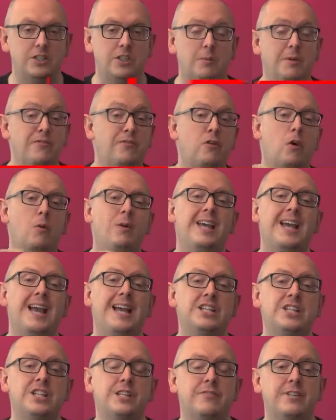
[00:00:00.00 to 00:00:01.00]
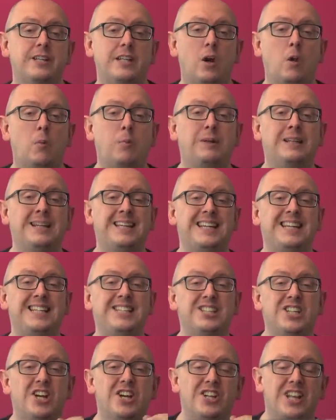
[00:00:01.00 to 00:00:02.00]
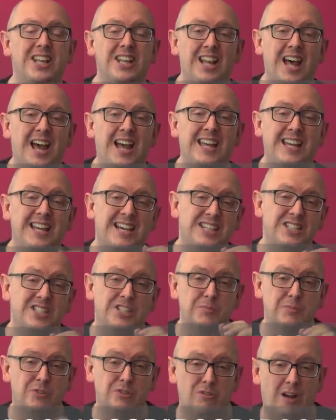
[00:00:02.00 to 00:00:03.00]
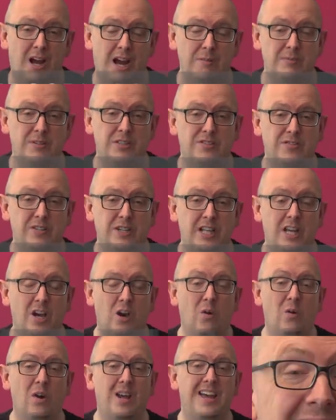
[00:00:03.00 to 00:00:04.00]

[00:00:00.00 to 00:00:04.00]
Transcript: So before we get into the video, please like and subscribe this video.